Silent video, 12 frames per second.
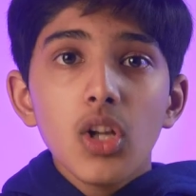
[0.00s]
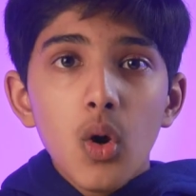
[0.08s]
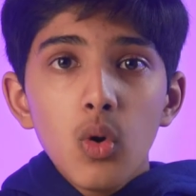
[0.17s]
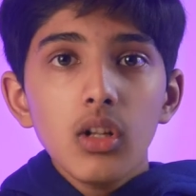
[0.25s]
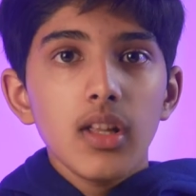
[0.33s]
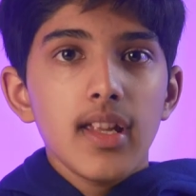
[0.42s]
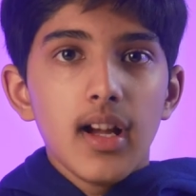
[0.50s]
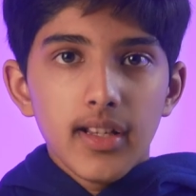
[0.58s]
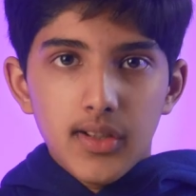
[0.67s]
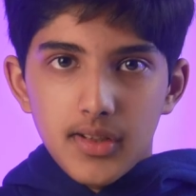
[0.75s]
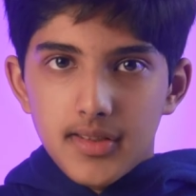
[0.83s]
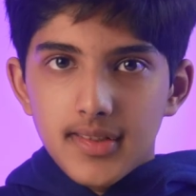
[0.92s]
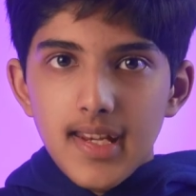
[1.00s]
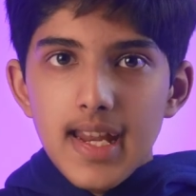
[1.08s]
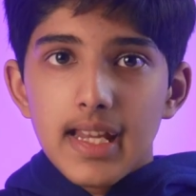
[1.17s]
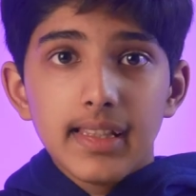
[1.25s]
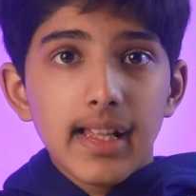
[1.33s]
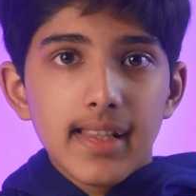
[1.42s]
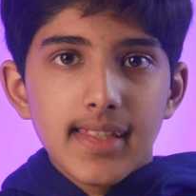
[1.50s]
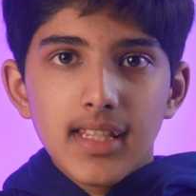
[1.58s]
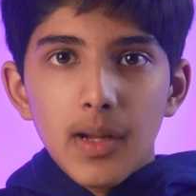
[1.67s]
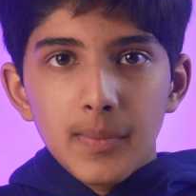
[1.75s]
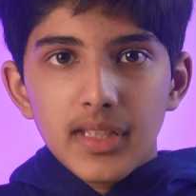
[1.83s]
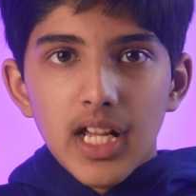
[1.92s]
totally understand that
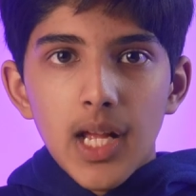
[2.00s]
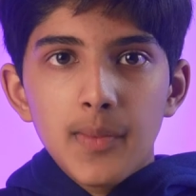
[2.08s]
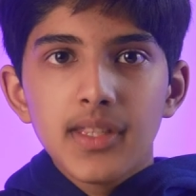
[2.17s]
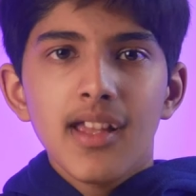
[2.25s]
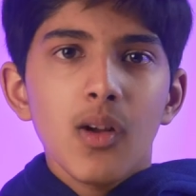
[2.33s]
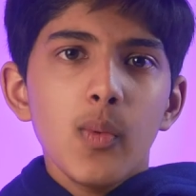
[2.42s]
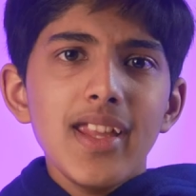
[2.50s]
sometimes